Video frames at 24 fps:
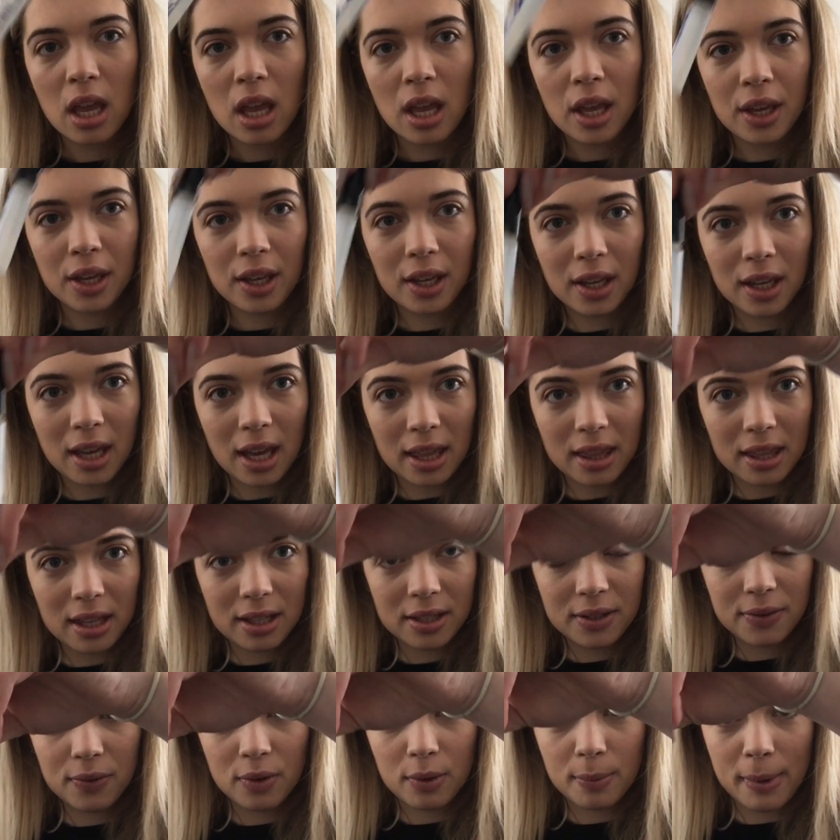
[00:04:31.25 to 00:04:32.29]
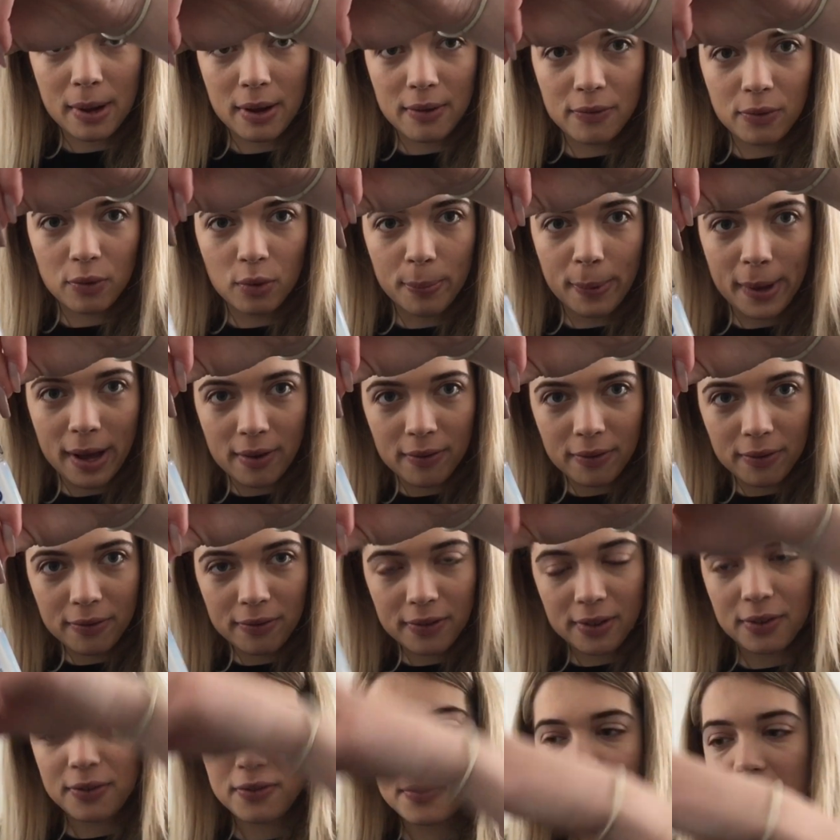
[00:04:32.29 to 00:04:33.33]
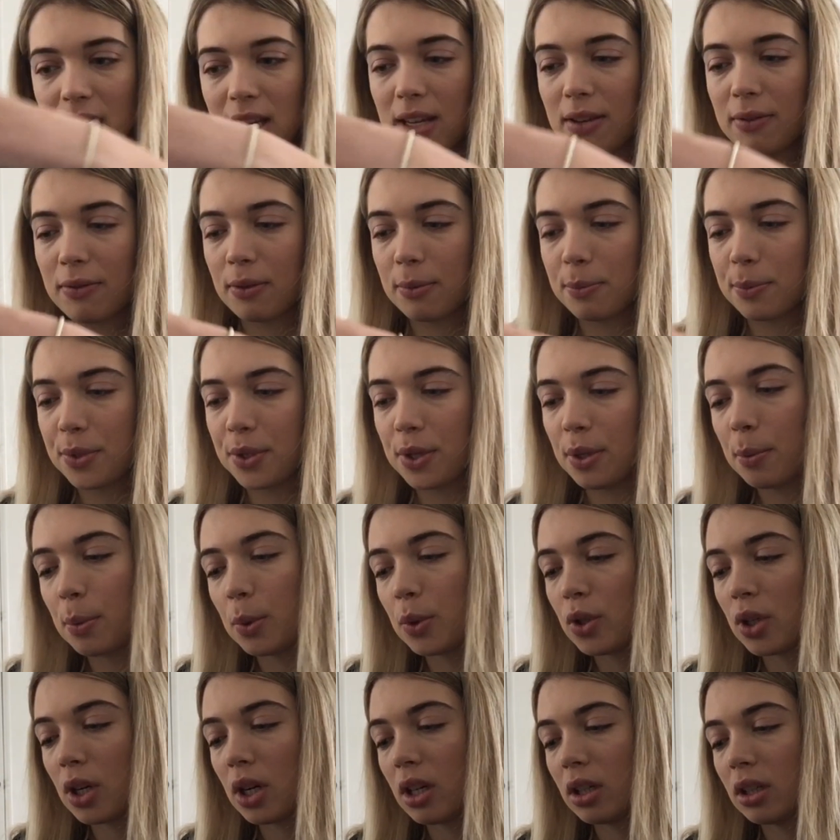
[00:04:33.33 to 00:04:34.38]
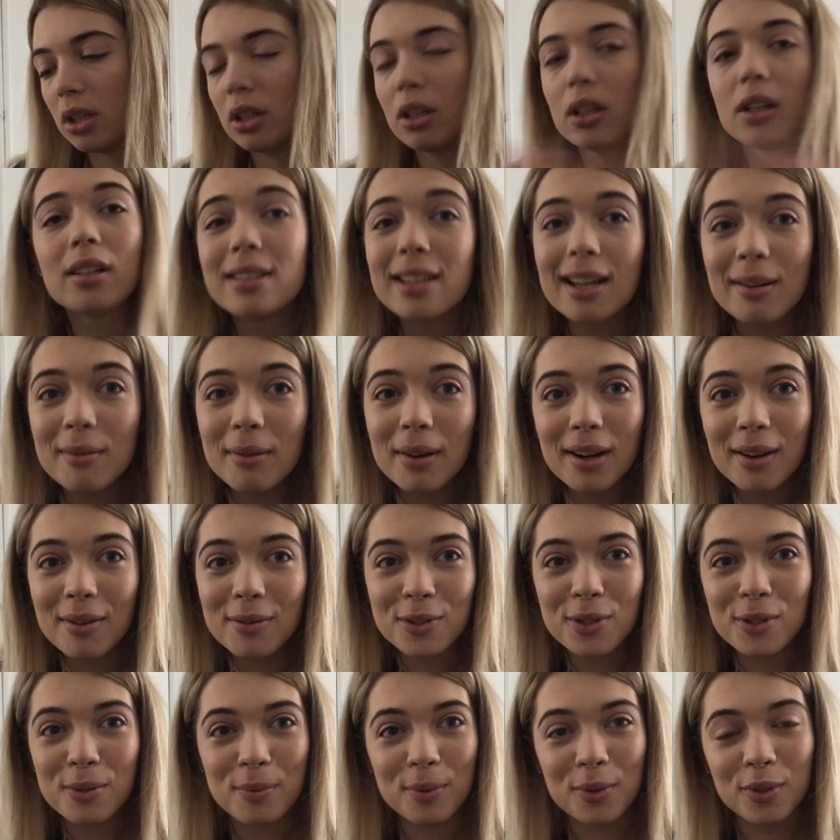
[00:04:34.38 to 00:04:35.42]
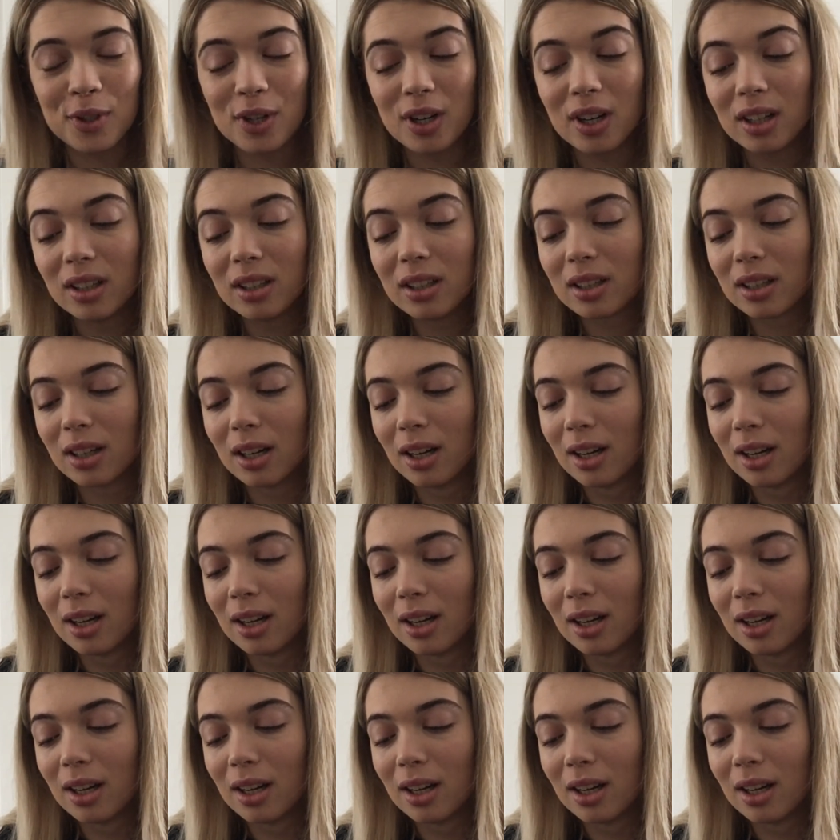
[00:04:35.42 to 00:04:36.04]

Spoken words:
You can get this for about £4.50 from Superdrug. You can tell I love Superdrug.